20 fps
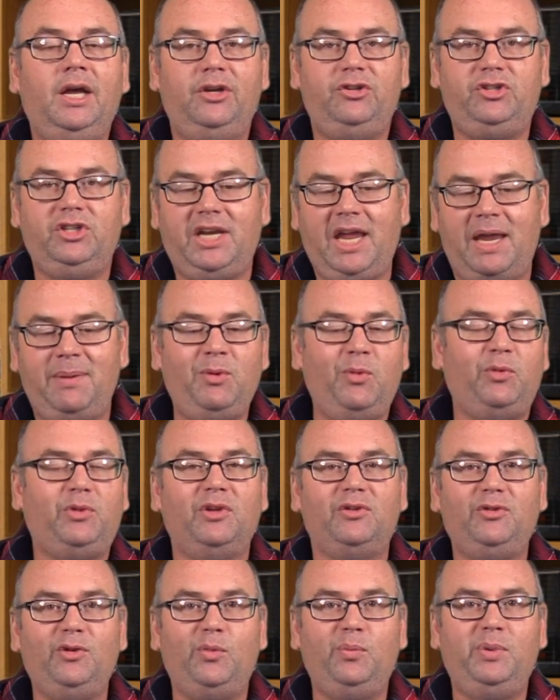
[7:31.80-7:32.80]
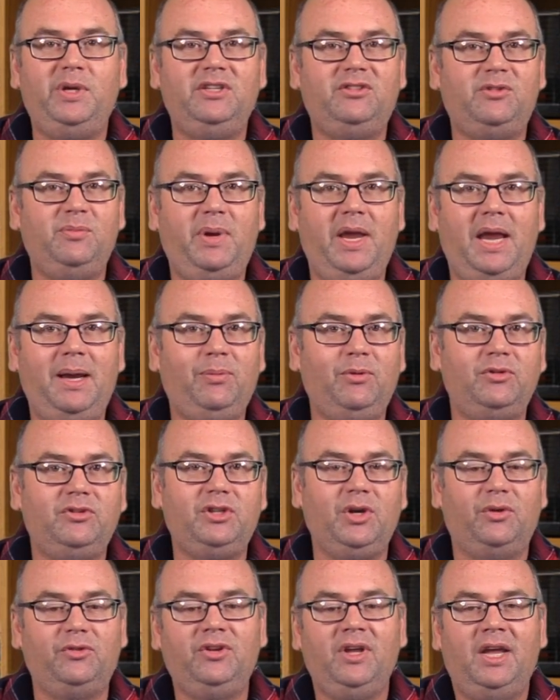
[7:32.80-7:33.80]
She came in with this little piece of paper and she
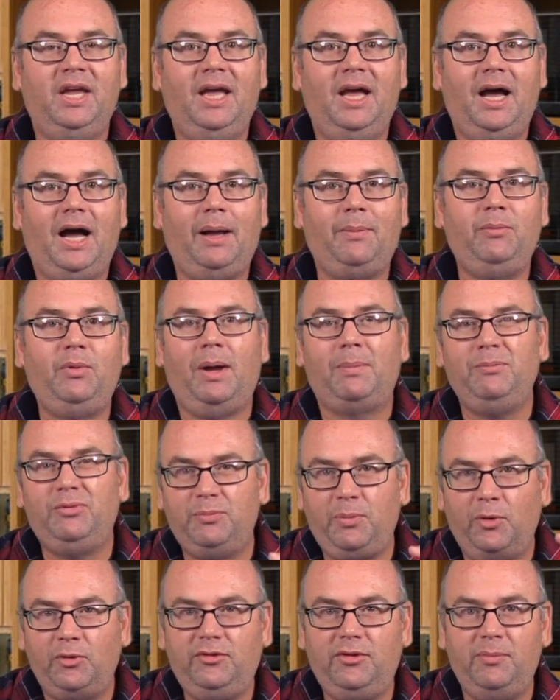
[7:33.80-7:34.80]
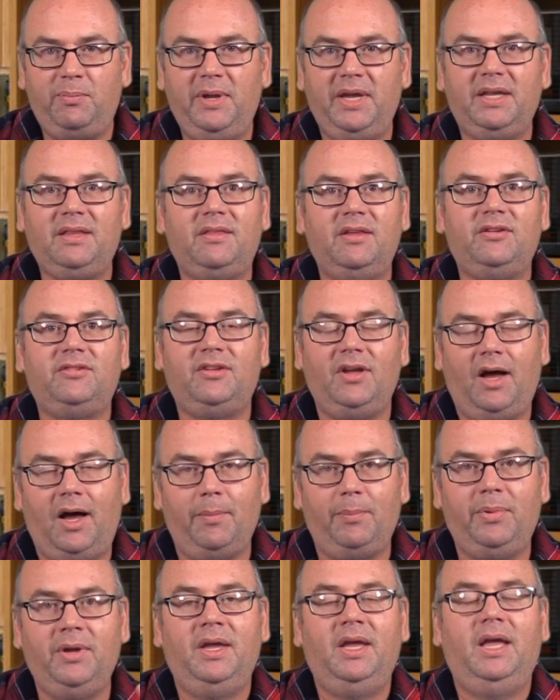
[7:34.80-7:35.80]
goes, I'm supposed to pick this
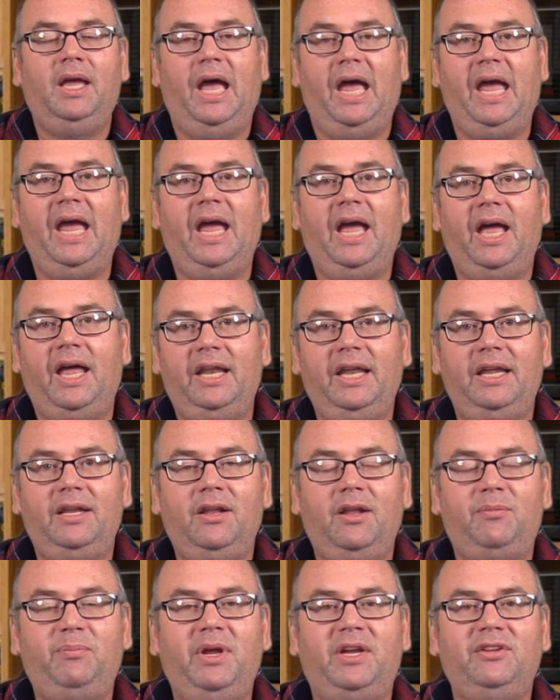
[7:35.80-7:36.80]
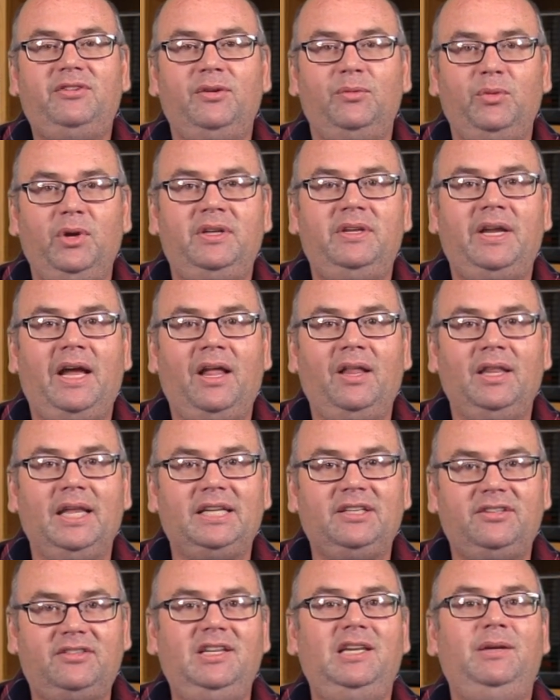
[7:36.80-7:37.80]
up. And it had basically written down like
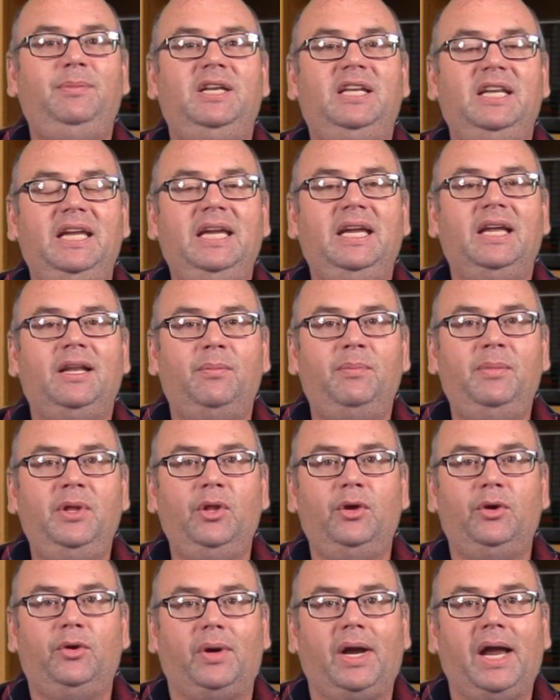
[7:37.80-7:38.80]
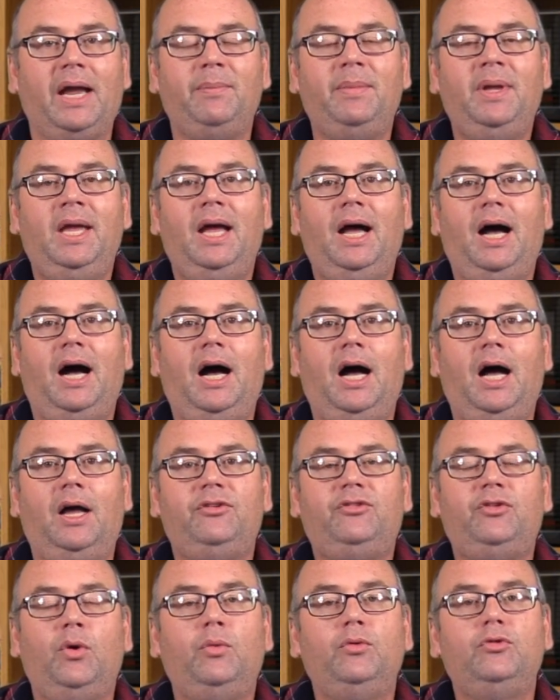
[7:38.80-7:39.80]
a CBD and a milligram.
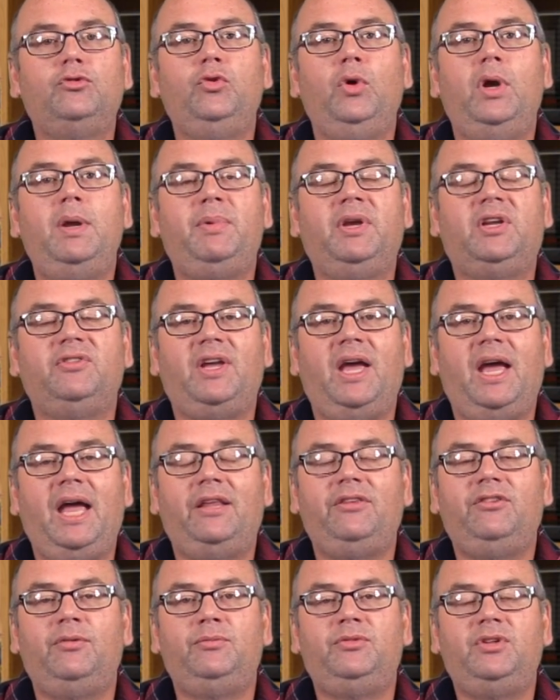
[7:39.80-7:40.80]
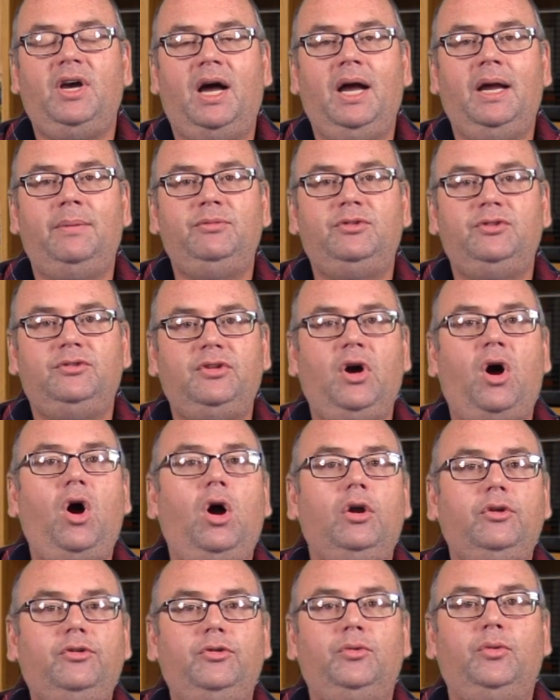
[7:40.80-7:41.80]
So it was great because I had some time to
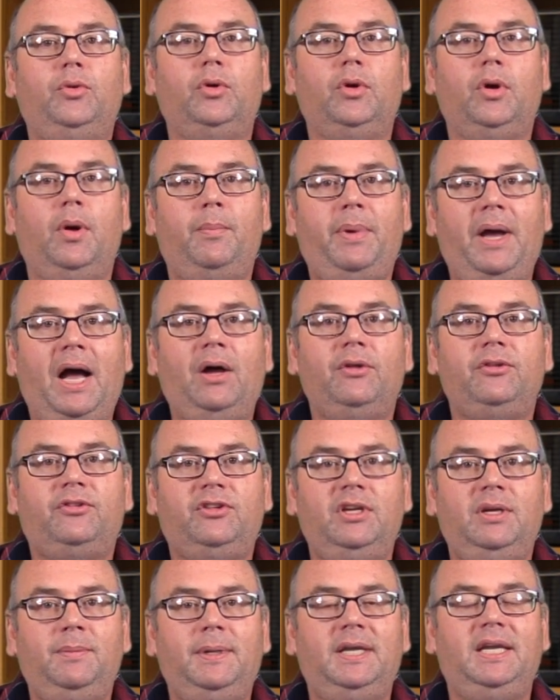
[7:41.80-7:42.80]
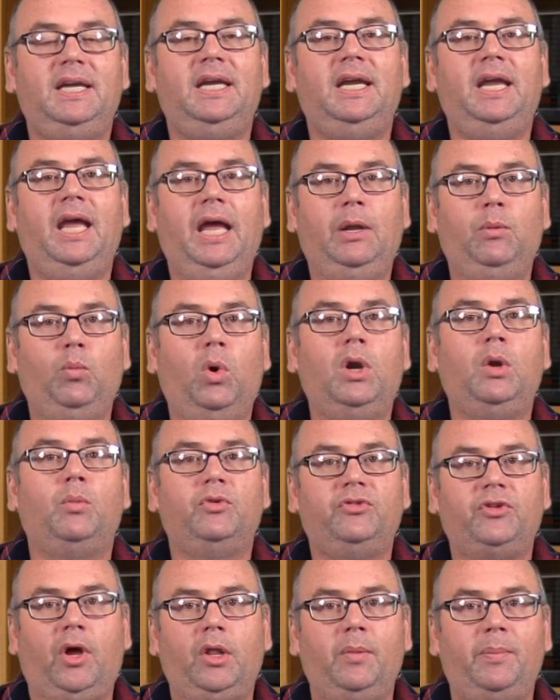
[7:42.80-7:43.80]
talk to her about CBD and what it
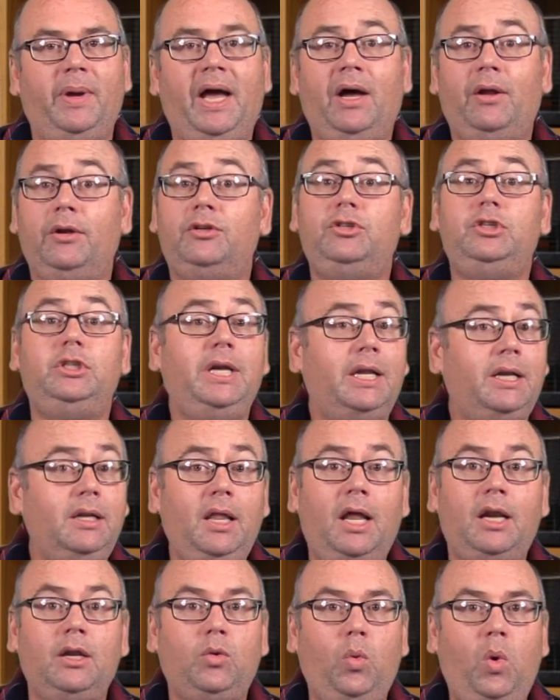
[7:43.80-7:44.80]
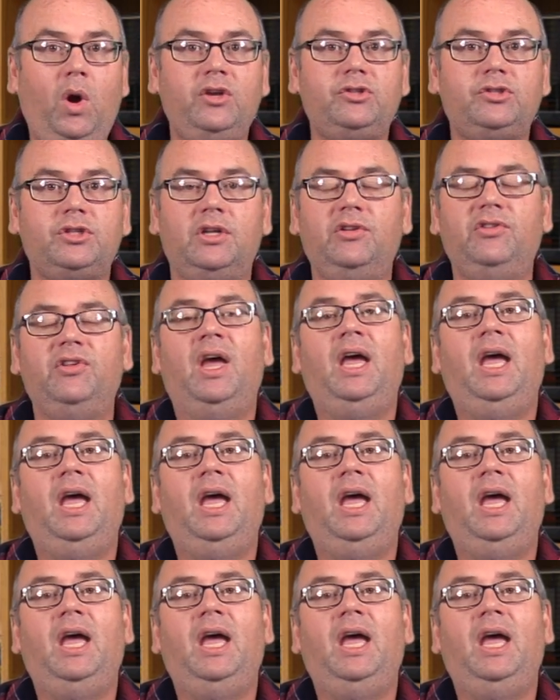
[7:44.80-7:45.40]
was all about, and she had a lot of questions,